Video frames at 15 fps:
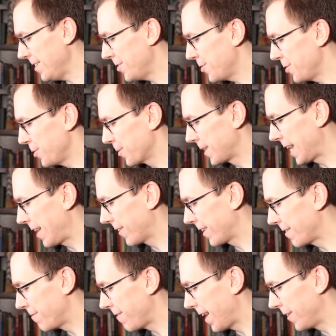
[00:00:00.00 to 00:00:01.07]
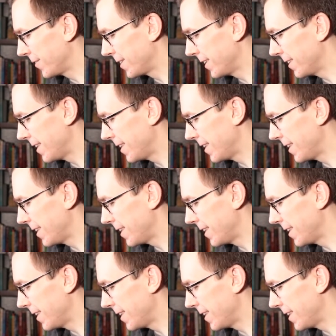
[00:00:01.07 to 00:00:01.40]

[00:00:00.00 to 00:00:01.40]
two are now confounded.